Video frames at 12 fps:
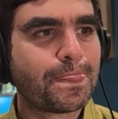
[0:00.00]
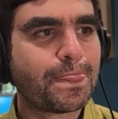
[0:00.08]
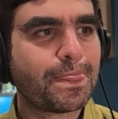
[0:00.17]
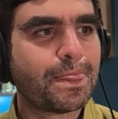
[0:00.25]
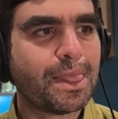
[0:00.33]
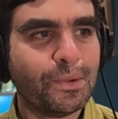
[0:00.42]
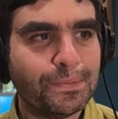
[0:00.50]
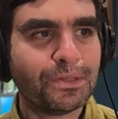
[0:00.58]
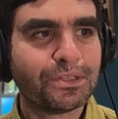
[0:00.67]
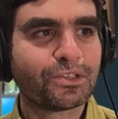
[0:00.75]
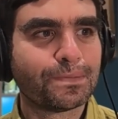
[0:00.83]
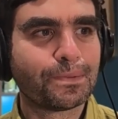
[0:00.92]
we both
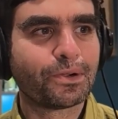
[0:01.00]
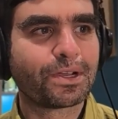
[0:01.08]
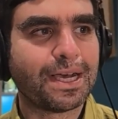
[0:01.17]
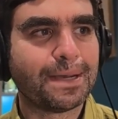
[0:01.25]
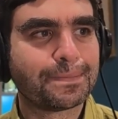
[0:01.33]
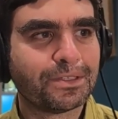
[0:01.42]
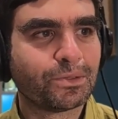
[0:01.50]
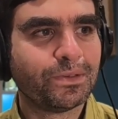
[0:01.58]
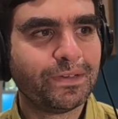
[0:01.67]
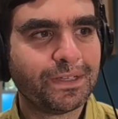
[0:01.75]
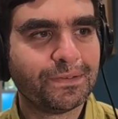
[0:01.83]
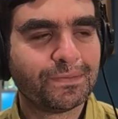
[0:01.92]
sort of perk up because we're
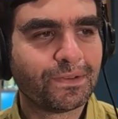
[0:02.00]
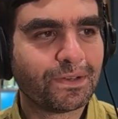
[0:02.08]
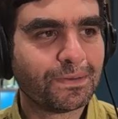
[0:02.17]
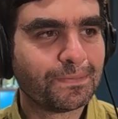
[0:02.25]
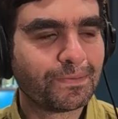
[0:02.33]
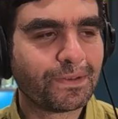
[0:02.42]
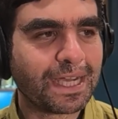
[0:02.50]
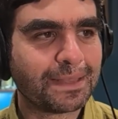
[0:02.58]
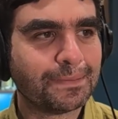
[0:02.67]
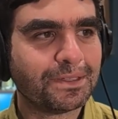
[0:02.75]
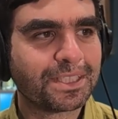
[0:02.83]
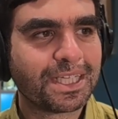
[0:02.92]
looking for
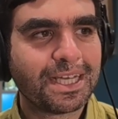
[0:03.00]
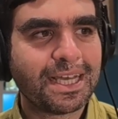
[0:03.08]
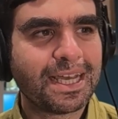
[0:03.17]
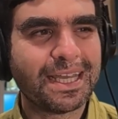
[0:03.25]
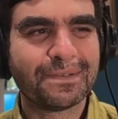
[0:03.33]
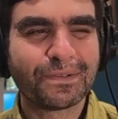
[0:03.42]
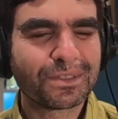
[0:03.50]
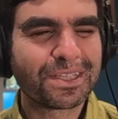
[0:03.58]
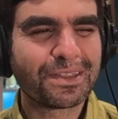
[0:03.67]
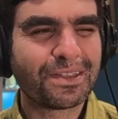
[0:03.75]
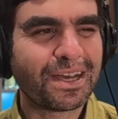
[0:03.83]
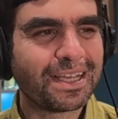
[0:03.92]
animals. And at first I
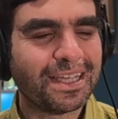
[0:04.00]
thought,